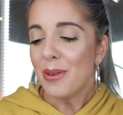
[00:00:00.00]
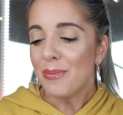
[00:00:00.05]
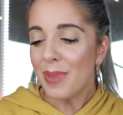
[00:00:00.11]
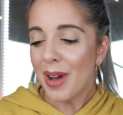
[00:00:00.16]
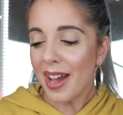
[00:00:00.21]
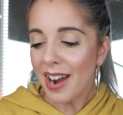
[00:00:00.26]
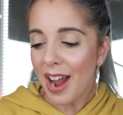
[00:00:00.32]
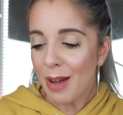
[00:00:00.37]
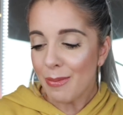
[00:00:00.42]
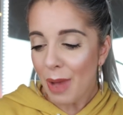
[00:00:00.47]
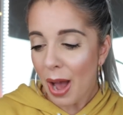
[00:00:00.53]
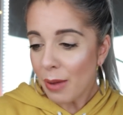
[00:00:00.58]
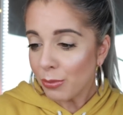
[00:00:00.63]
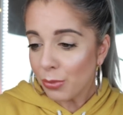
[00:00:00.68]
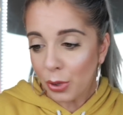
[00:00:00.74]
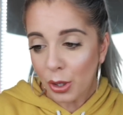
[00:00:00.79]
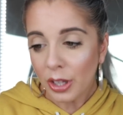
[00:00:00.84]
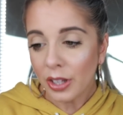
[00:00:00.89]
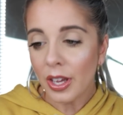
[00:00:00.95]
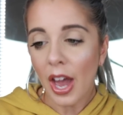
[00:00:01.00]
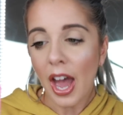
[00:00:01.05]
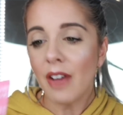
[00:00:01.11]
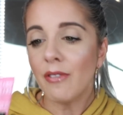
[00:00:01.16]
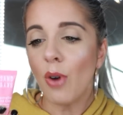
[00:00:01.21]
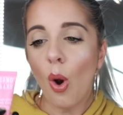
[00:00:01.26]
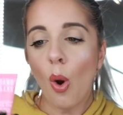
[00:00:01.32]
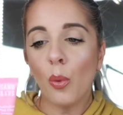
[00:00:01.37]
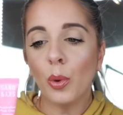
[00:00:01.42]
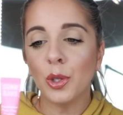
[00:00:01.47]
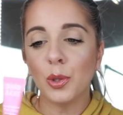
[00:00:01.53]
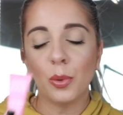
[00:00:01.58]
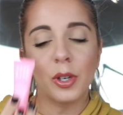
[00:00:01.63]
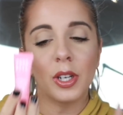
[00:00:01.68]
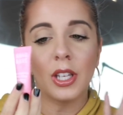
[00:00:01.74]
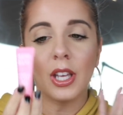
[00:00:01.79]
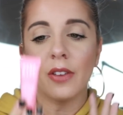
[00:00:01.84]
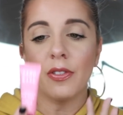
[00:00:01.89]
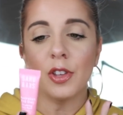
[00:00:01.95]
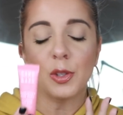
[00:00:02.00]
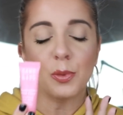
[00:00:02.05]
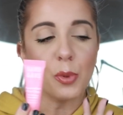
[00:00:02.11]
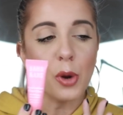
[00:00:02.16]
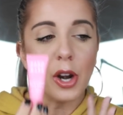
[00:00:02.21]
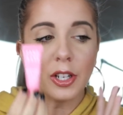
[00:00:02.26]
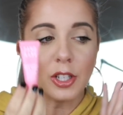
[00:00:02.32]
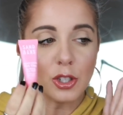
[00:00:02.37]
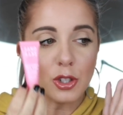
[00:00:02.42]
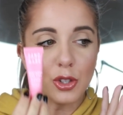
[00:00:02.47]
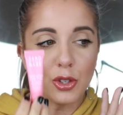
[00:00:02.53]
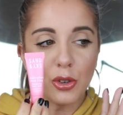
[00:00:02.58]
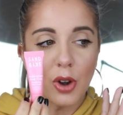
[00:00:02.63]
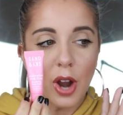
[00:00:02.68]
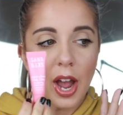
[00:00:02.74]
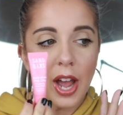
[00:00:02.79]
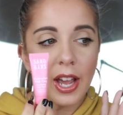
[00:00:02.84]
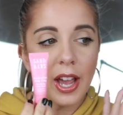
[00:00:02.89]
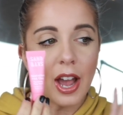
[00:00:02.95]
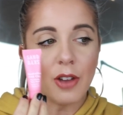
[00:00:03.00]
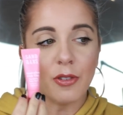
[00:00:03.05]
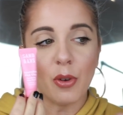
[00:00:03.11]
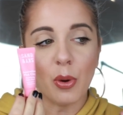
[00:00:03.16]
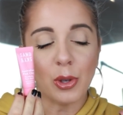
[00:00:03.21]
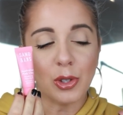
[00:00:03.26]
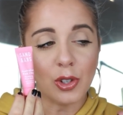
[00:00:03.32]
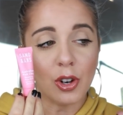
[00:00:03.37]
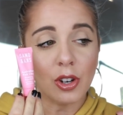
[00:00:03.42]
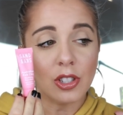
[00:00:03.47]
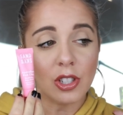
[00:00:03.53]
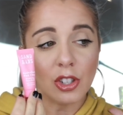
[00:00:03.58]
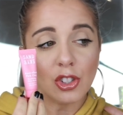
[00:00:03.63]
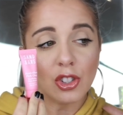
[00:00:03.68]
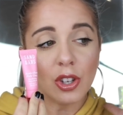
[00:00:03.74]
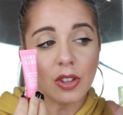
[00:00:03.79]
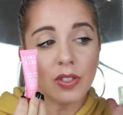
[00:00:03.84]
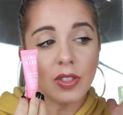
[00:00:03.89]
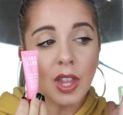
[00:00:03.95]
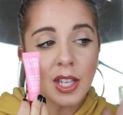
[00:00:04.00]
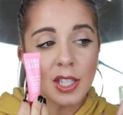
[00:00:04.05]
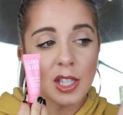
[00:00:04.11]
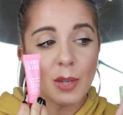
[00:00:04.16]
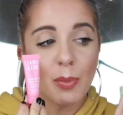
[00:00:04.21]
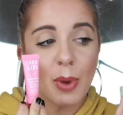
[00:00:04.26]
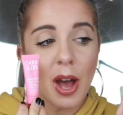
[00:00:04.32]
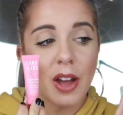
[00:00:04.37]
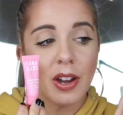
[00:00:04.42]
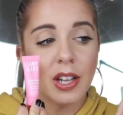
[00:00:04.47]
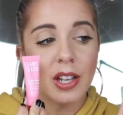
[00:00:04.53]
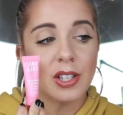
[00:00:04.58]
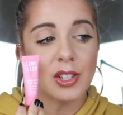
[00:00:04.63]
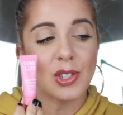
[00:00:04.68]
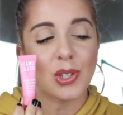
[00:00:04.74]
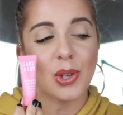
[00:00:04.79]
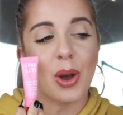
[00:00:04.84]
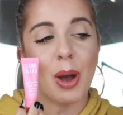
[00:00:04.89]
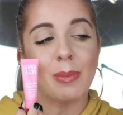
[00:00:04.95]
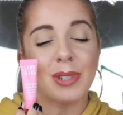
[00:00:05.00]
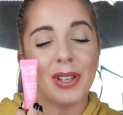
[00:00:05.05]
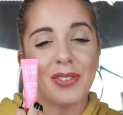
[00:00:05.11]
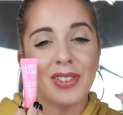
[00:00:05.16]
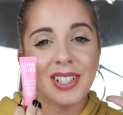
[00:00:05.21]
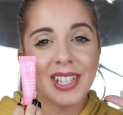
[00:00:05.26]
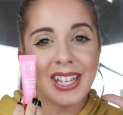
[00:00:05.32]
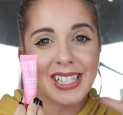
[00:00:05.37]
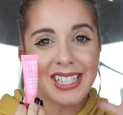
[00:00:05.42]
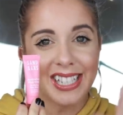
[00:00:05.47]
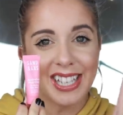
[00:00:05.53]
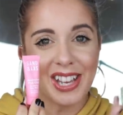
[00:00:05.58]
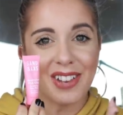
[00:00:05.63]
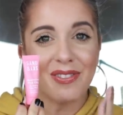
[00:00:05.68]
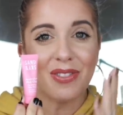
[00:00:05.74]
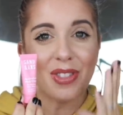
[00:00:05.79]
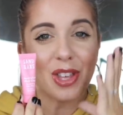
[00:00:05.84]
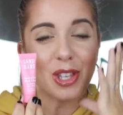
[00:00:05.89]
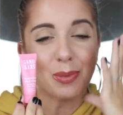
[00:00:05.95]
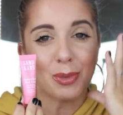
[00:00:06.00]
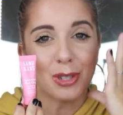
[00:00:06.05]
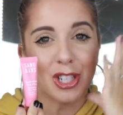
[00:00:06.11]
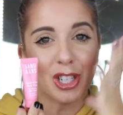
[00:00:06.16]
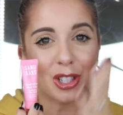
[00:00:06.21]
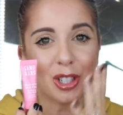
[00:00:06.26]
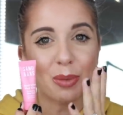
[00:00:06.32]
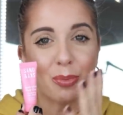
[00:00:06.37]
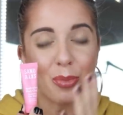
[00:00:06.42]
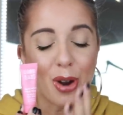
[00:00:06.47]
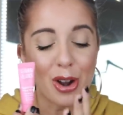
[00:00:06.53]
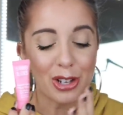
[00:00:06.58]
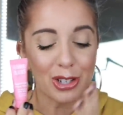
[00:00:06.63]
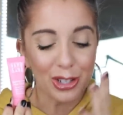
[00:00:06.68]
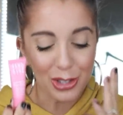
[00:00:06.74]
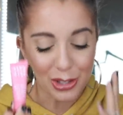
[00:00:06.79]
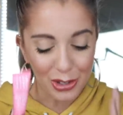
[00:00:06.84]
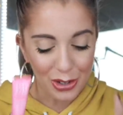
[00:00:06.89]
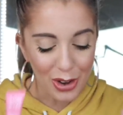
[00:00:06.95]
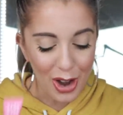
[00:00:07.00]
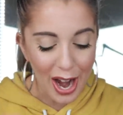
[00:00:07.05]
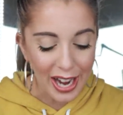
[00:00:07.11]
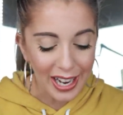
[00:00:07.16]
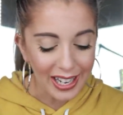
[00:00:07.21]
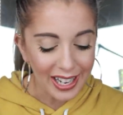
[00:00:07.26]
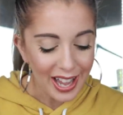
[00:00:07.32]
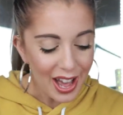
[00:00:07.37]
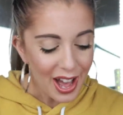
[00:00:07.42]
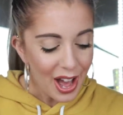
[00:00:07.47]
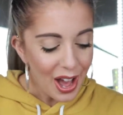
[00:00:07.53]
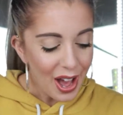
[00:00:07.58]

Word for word: But um, I'm really, I've always wanted to give this product a try. I've always heard such good things about it, so I'm definitely excited to give this particular product a try.